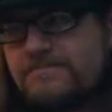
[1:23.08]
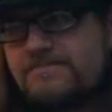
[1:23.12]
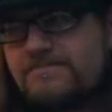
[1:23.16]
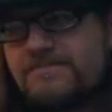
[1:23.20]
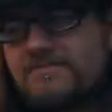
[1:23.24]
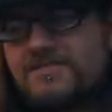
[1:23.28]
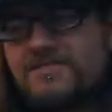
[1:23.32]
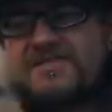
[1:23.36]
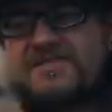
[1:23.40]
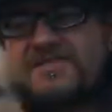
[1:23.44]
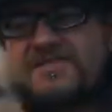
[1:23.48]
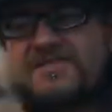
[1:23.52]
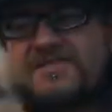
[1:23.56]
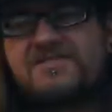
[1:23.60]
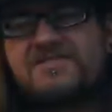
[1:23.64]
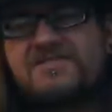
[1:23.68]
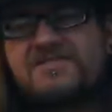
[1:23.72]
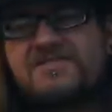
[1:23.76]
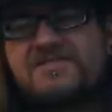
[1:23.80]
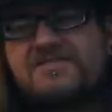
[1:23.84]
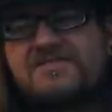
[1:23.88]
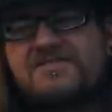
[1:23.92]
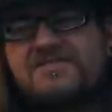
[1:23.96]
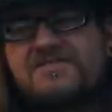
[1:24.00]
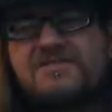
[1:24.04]
There's this
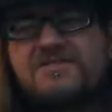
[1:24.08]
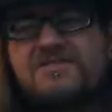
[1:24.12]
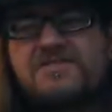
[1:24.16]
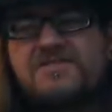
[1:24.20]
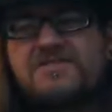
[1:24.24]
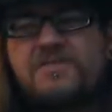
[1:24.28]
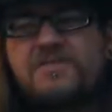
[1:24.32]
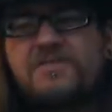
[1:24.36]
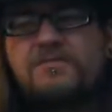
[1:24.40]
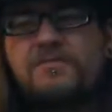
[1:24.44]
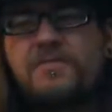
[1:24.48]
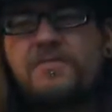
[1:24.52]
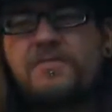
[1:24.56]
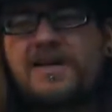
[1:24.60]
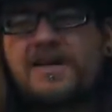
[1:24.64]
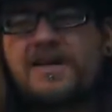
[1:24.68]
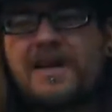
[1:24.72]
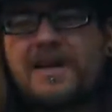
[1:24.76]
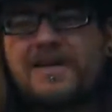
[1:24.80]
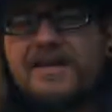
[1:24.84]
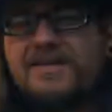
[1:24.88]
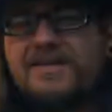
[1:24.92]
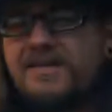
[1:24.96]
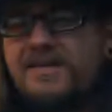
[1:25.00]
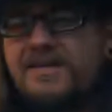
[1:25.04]
dopey
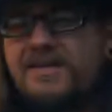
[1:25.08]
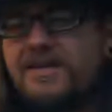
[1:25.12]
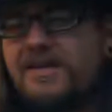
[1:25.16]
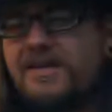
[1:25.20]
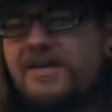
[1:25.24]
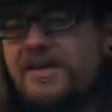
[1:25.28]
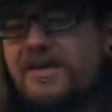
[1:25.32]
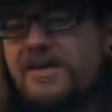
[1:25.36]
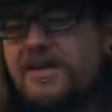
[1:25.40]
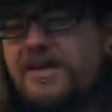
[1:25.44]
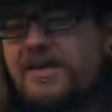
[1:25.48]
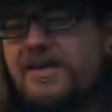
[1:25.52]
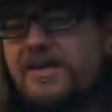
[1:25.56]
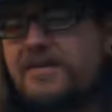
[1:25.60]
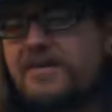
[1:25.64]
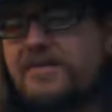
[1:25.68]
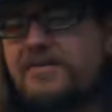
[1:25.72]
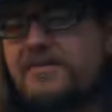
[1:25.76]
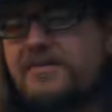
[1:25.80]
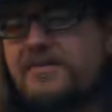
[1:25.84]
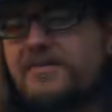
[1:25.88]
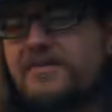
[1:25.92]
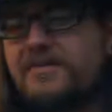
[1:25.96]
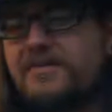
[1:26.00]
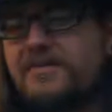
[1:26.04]
landing gear.
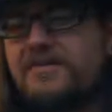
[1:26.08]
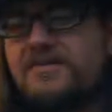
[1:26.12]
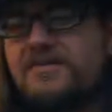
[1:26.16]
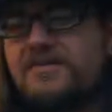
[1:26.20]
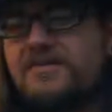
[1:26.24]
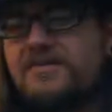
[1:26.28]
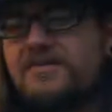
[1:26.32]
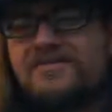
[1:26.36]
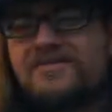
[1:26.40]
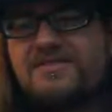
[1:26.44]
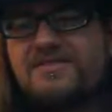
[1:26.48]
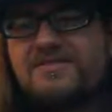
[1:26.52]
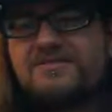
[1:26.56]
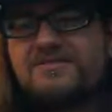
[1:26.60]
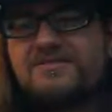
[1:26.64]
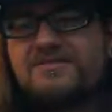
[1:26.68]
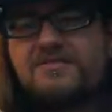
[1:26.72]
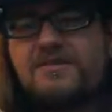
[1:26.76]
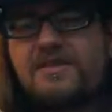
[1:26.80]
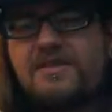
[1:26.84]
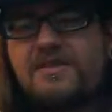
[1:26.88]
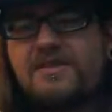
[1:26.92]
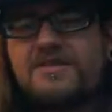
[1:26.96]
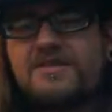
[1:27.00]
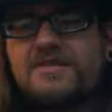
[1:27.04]

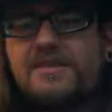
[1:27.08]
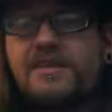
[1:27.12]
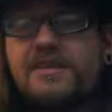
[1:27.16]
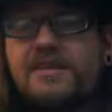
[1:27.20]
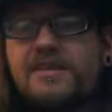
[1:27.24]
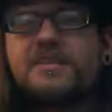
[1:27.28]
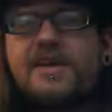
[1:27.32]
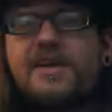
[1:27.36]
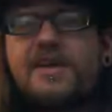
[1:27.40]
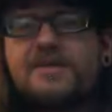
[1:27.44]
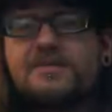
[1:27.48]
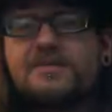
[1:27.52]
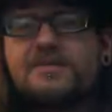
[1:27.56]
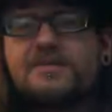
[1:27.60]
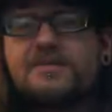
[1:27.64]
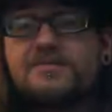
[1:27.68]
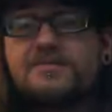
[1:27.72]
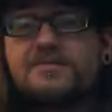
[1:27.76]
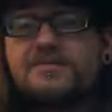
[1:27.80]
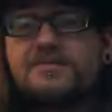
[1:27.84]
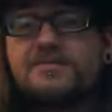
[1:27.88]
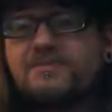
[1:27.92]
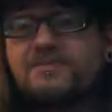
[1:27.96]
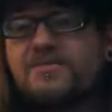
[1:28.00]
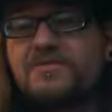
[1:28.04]
It's detailed and
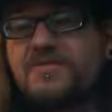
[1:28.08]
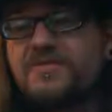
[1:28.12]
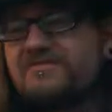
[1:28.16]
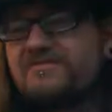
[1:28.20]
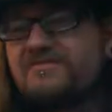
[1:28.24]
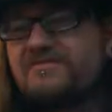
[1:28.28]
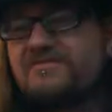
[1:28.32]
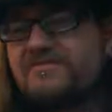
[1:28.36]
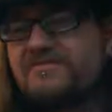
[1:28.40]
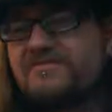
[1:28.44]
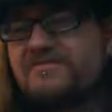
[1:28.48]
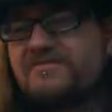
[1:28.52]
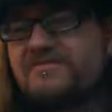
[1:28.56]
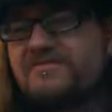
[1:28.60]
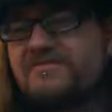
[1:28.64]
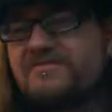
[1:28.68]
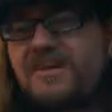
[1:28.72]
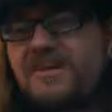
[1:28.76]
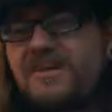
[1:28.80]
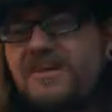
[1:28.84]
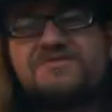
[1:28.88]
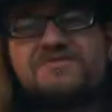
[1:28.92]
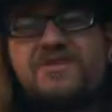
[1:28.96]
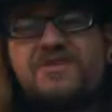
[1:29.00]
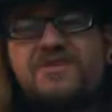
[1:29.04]
all, but
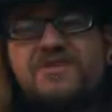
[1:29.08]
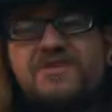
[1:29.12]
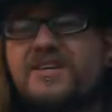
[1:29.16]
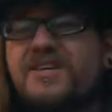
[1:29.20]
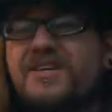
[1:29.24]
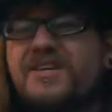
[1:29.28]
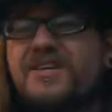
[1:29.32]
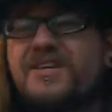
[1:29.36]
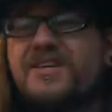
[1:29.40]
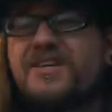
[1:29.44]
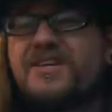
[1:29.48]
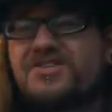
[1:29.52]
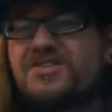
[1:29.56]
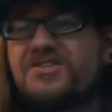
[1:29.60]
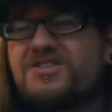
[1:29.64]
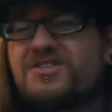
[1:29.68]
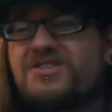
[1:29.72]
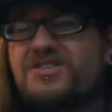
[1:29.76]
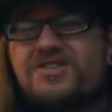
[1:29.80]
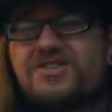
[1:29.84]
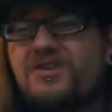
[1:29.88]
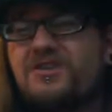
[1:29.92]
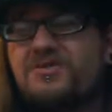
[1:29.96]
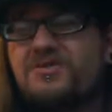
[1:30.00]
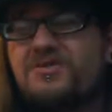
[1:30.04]
that's really
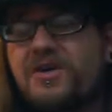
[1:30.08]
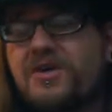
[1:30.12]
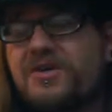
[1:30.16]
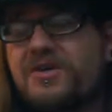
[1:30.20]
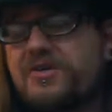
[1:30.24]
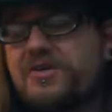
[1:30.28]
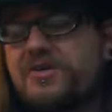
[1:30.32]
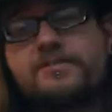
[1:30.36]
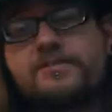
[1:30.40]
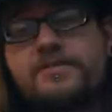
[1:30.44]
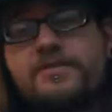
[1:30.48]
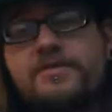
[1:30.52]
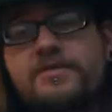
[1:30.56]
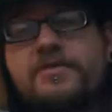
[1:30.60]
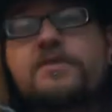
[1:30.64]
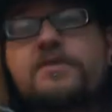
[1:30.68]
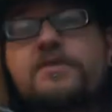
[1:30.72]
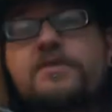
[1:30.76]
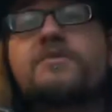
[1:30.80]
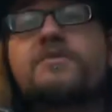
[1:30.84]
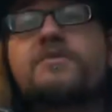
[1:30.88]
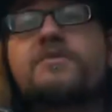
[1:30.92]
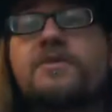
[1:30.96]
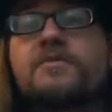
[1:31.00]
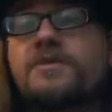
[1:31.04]
stupid.
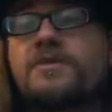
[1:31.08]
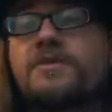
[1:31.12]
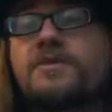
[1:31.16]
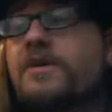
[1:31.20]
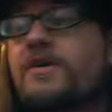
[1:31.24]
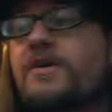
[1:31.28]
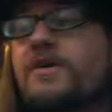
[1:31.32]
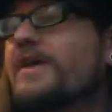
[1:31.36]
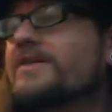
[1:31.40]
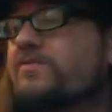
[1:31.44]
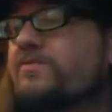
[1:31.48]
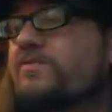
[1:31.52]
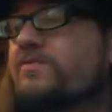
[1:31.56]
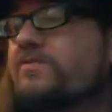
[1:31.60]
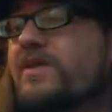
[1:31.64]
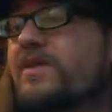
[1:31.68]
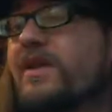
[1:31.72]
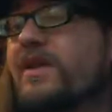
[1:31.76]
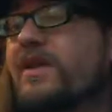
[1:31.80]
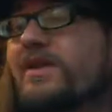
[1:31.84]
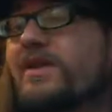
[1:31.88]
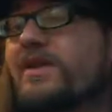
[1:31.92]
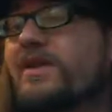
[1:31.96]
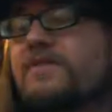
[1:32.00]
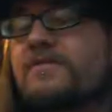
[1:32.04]
Sonic Bomber, as a
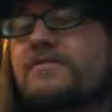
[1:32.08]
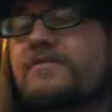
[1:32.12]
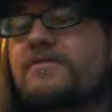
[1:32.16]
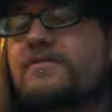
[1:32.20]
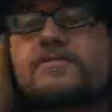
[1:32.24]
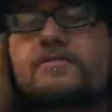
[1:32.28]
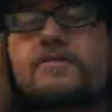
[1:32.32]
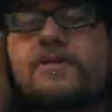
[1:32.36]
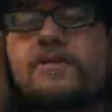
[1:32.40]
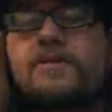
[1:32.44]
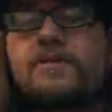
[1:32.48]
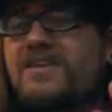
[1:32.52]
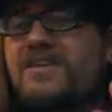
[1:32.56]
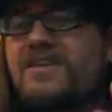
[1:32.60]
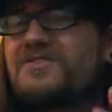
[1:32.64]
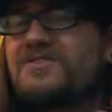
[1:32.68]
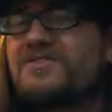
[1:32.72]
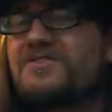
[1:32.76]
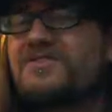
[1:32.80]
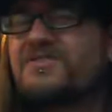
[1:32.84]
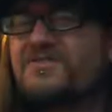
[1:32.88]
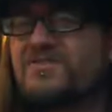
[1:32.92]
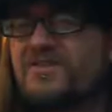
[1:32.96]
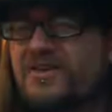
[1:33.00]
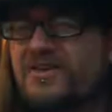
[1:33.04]
plane, he's
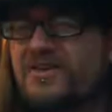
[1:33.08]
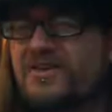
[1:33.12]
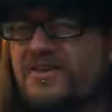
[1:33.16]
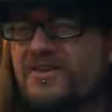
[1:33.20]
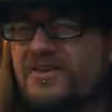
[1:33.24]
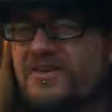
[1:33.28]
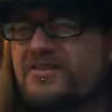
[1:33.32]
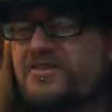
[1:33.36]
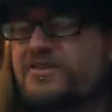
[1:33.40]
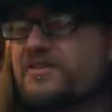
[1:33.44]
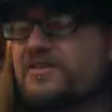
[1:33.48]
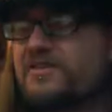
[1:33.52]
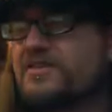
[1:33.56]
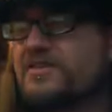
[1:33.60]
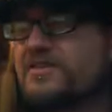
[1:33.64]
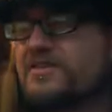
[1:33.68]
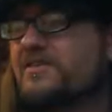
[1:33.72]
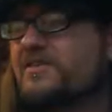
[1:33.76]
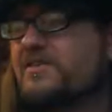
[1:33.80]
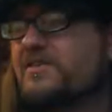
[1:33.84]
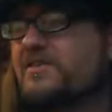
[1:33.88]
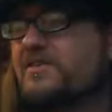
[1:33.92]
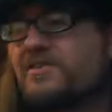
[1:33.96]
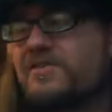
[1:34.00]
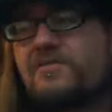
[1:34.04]
alright. There's a
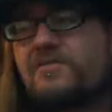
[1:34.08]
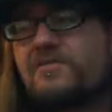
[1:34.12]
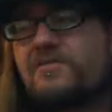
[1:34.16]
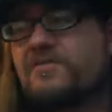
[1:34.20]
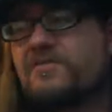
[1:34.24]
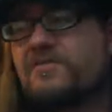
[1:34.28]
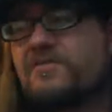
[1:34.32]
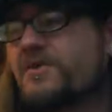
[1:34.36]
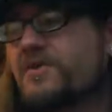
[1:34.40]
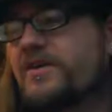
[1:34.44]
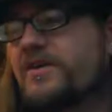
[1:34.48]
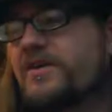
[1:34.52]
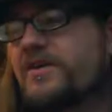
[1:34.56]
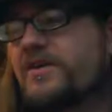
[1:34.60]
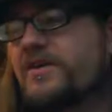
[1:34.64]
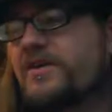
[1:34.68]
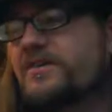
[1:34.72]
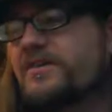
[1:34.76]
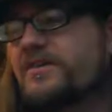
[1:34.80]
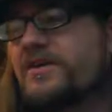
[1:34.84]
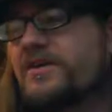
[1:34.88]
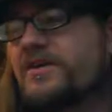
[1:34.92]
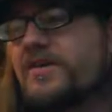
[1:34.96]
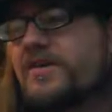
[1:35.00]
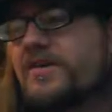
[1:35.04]
lot of
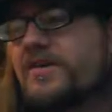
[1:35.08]
compromise.